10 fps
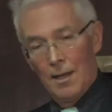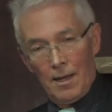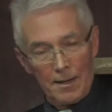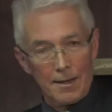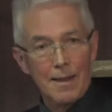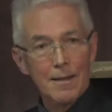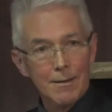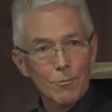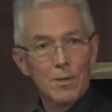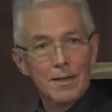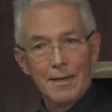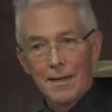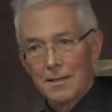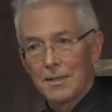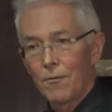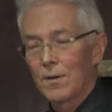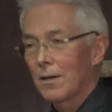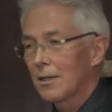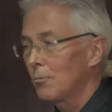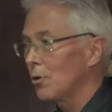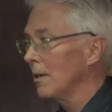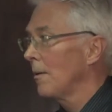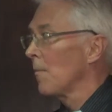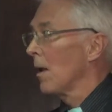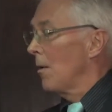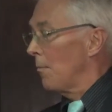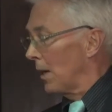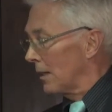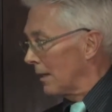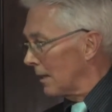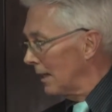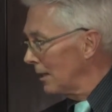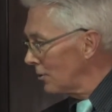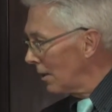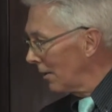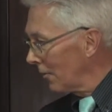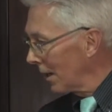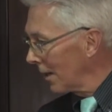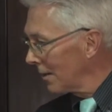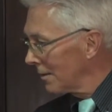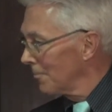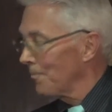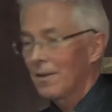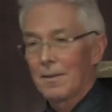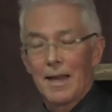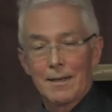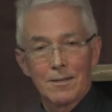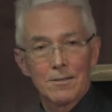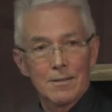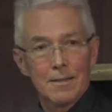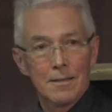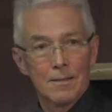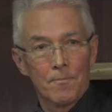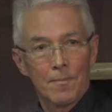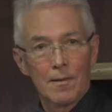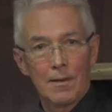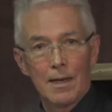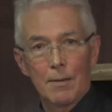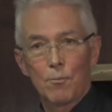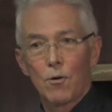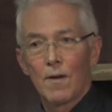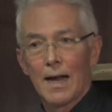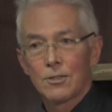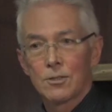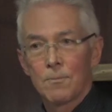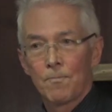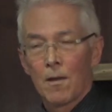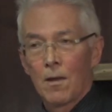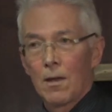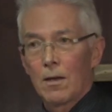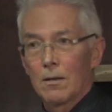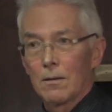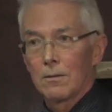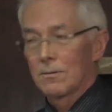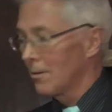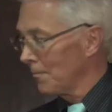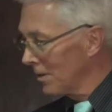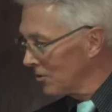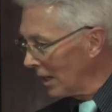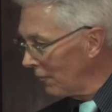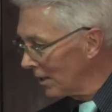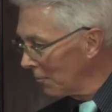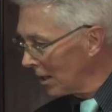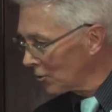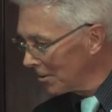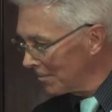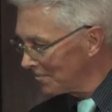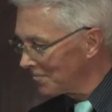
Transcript: another one, and a difficult one, but at least I think that it provides safety measure